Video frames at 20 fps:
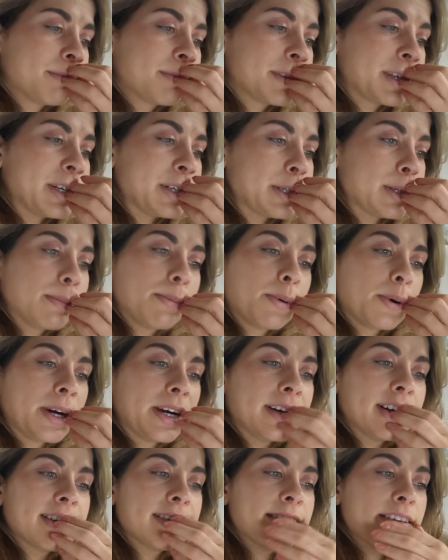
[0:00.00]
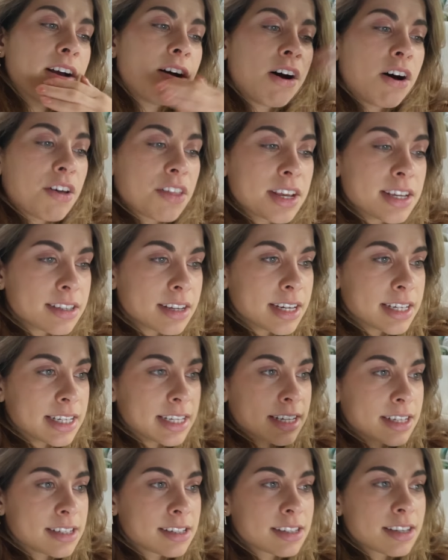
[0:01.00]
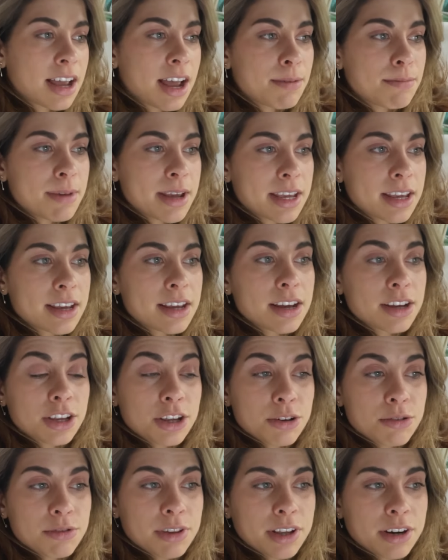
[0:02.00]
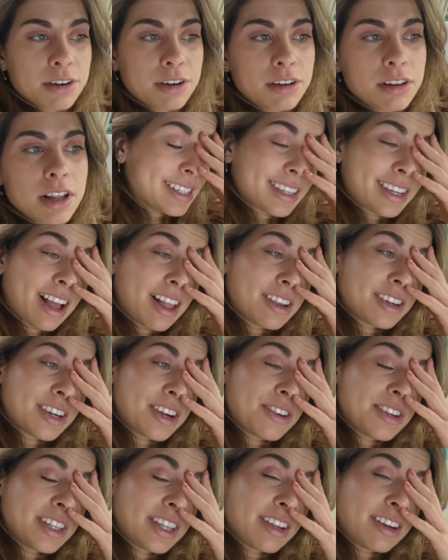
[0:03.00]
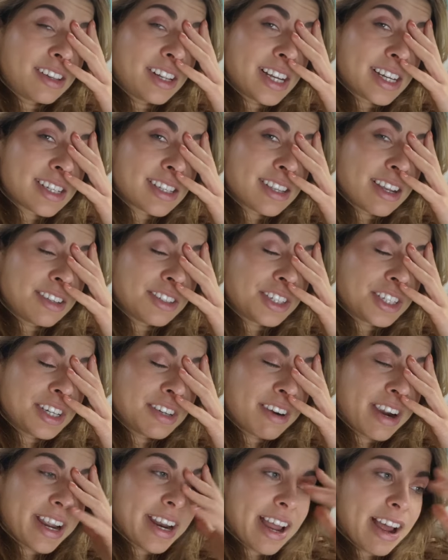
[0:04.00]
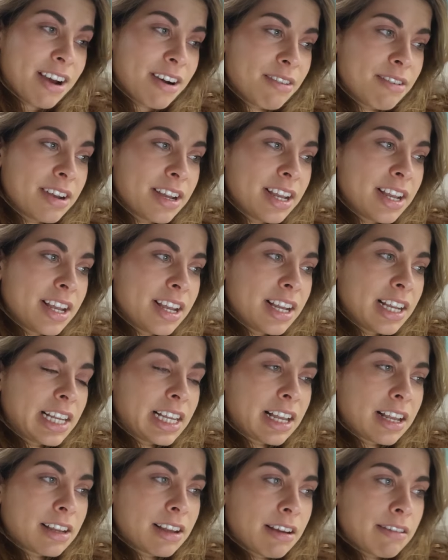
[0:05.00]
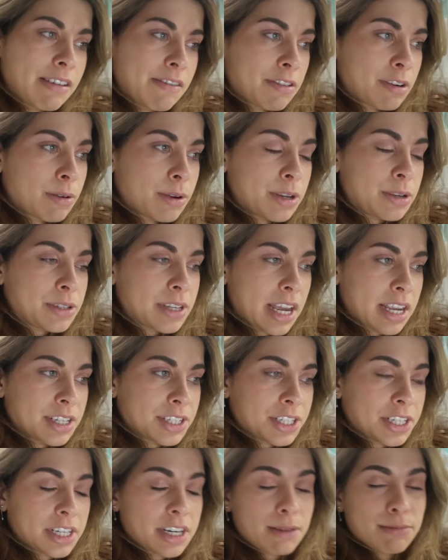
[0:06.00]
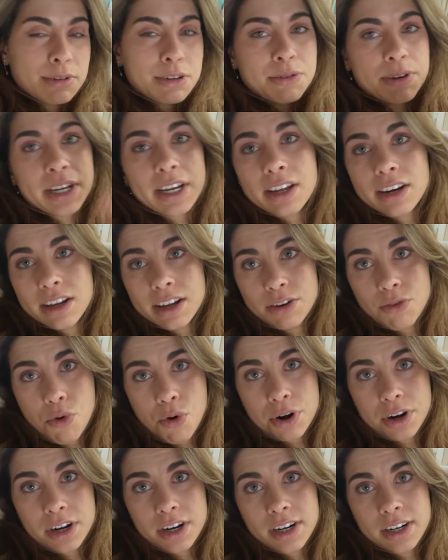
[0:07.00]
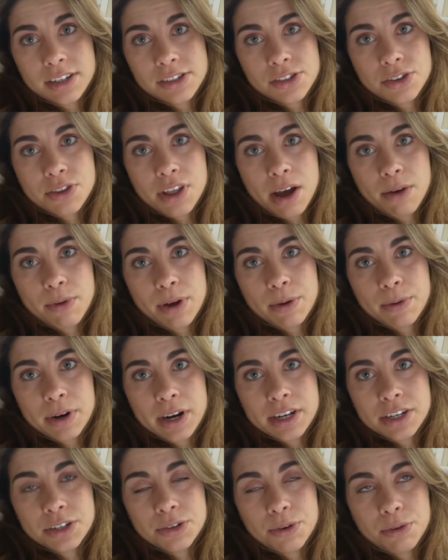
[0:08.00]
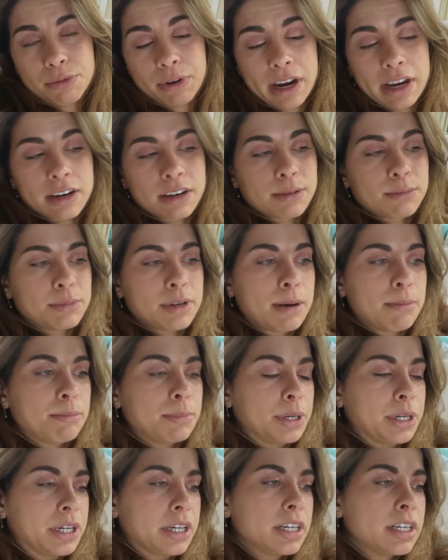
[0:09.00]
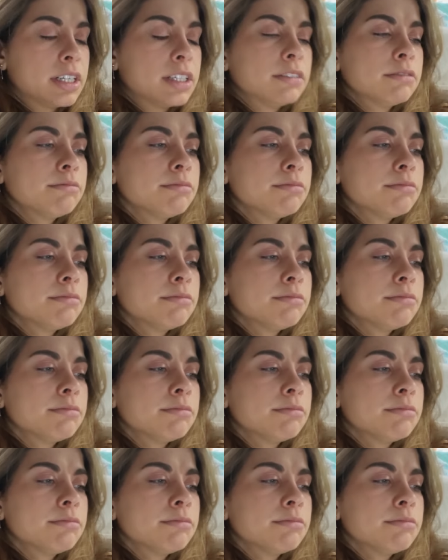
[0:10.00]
Your support, all these ideas. I'm making a cute little color-coded little Excel sheet right now of everyone who's entered. I'm doing it in order so that way when I do a random number